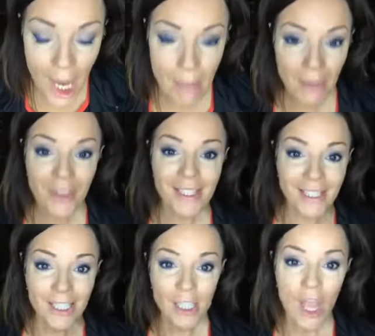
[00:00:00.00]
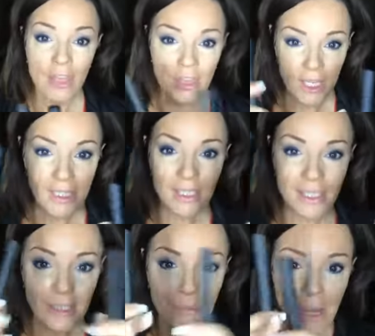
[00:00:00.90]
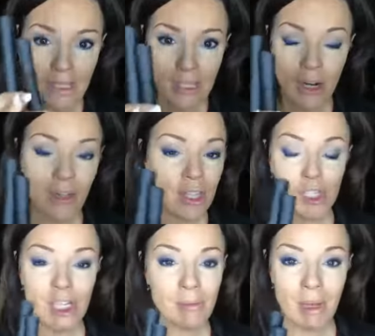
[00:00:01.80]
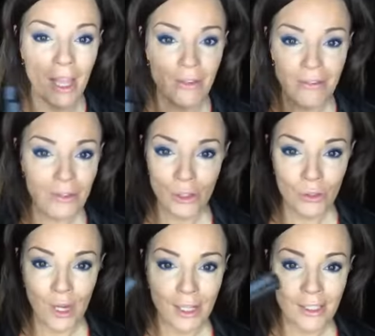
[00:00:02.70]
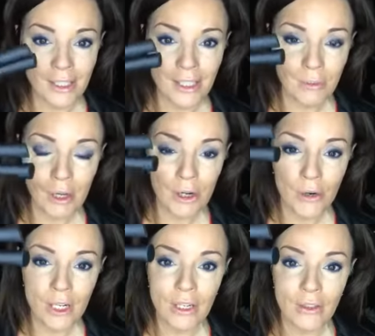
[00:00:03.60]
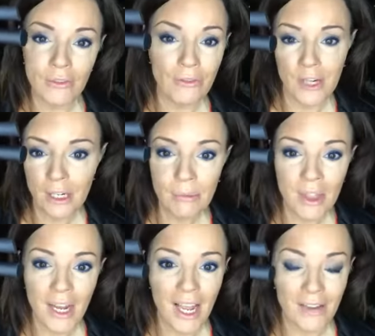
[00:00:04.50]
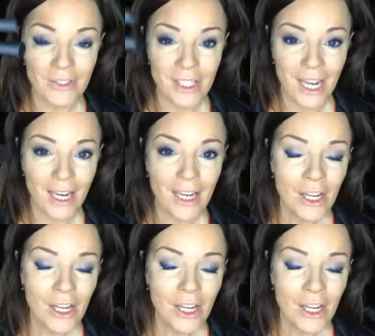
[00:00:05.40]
But this is, this is the mascara that changed my life. You guys, this is what created the freedom that I have today.